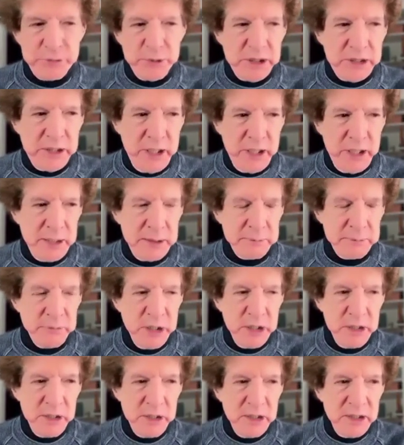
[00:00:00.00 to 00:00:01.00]
became
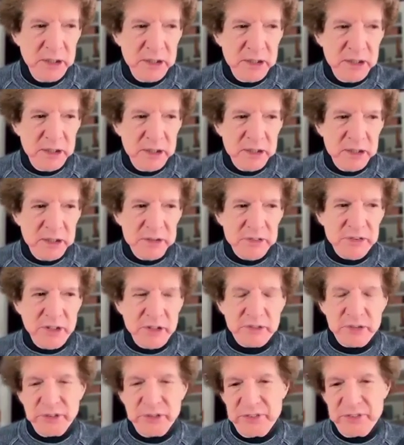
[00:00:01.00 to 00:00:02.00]

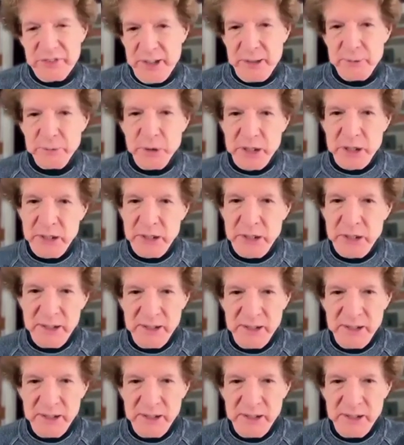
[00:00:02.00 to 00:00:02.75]
such a family.